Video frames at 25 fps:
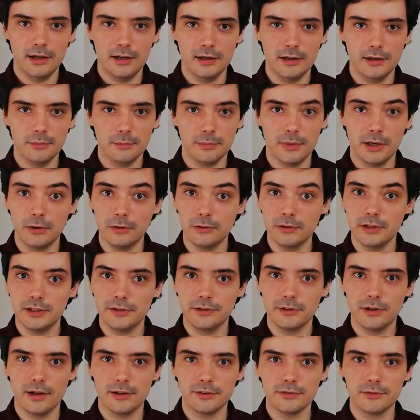mä
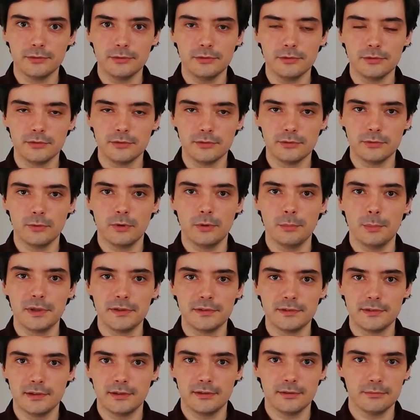olen asunut
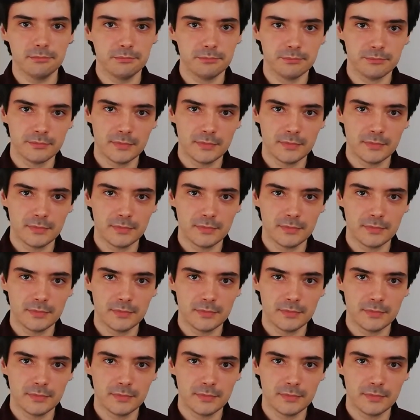Suomessa